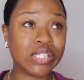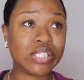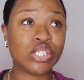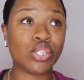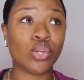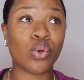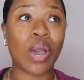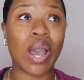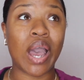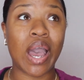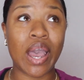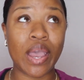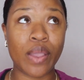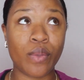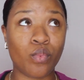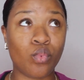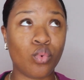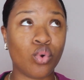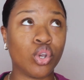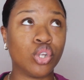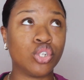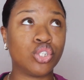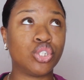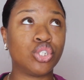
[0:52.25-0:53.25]
so I
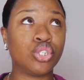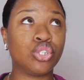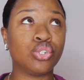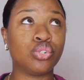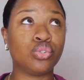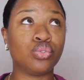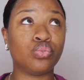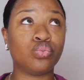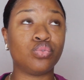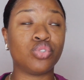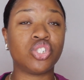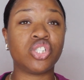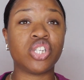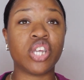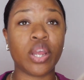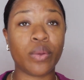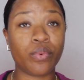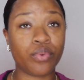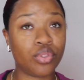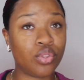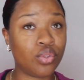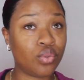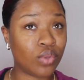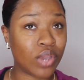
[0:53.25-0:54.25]
want to share
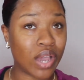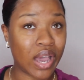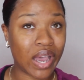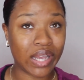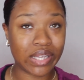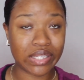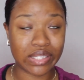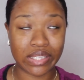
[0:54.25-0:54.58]
with you guys